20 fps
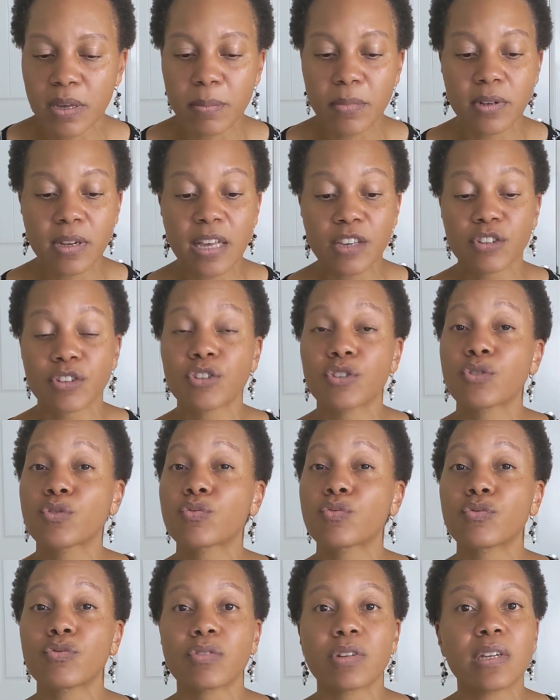So I'm gonna actually
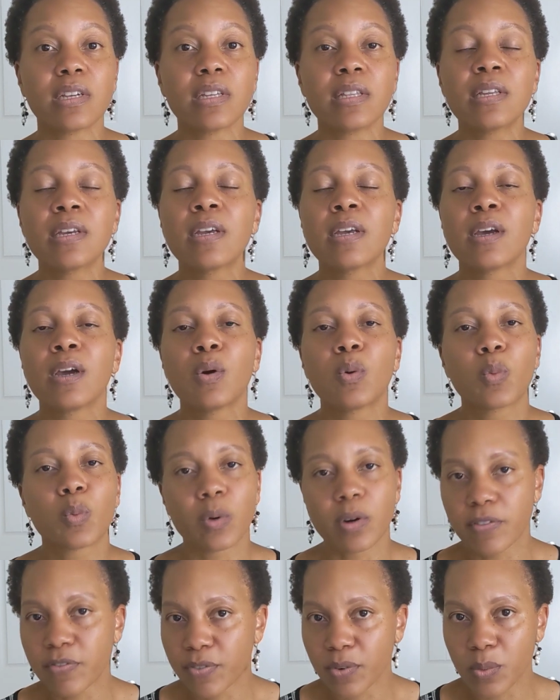just read
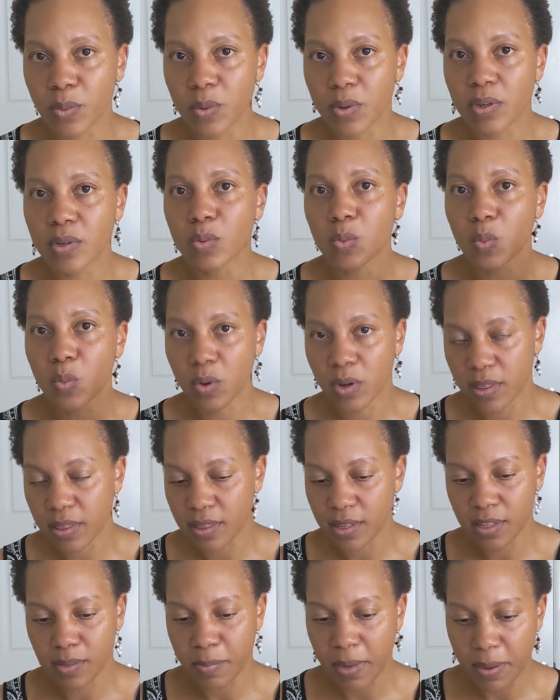word for word
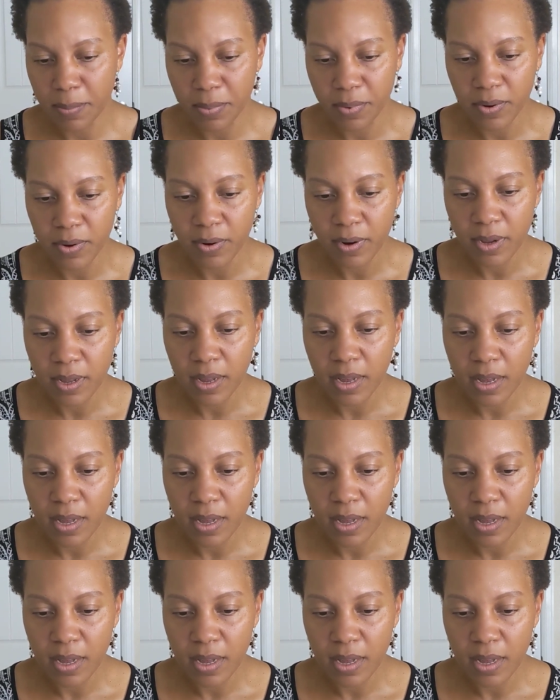what this paper